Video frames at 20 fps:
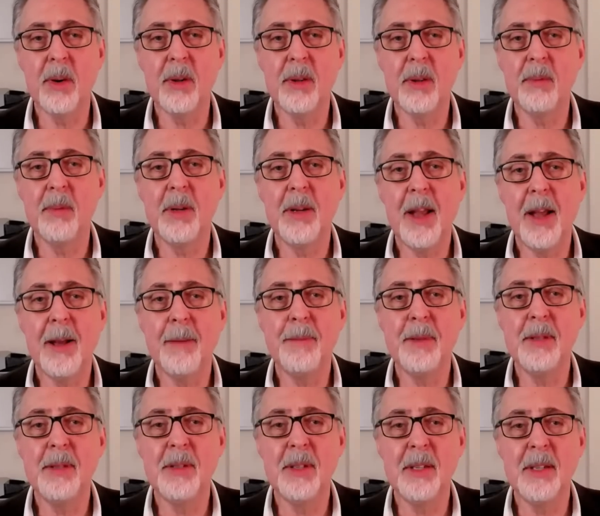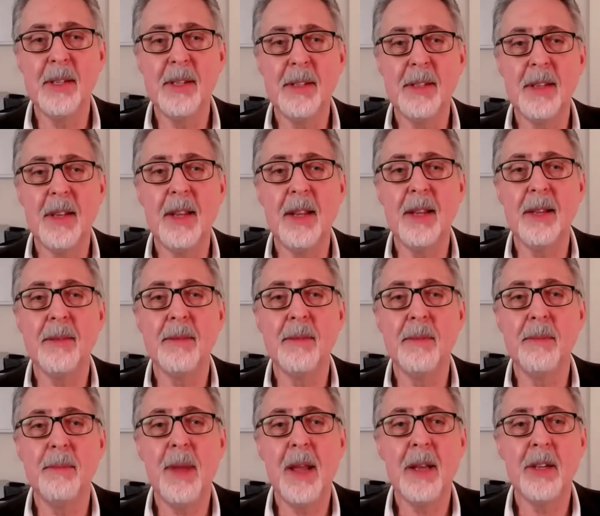then what happens is it
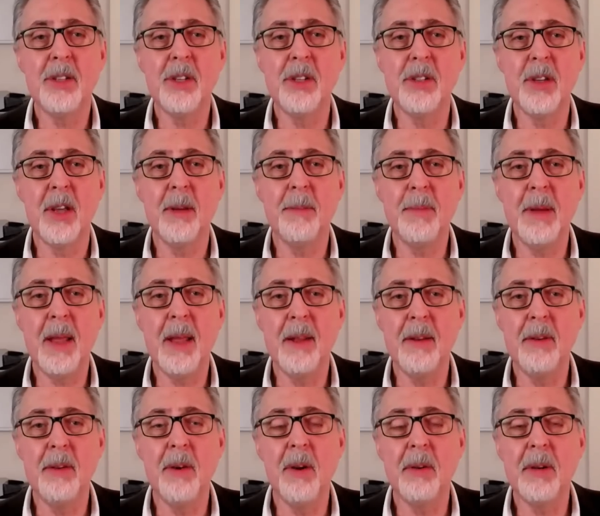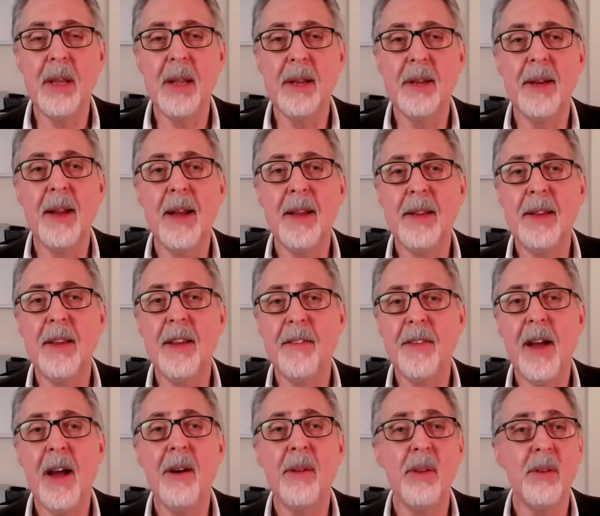mashes up and you don't get an idea of
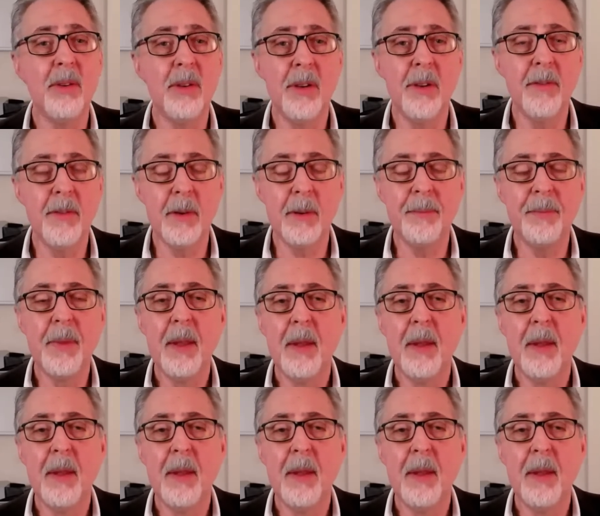how they're different.